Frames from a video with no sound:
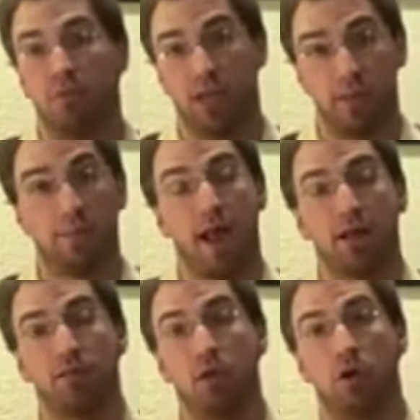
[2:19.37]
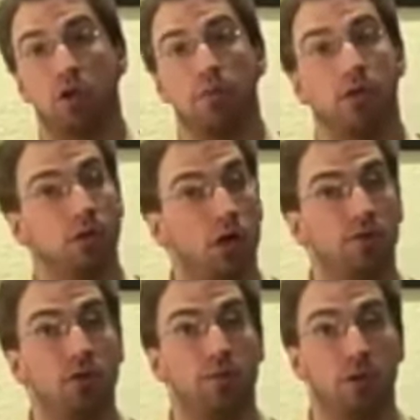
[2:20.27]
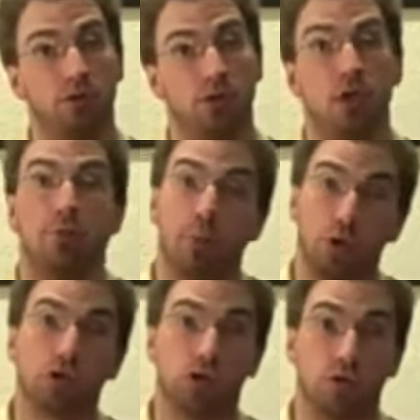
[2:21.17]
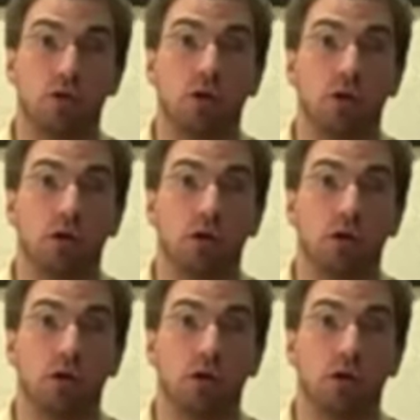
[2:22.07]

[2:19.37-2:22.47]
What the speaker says: The impact of an argument is often the most personal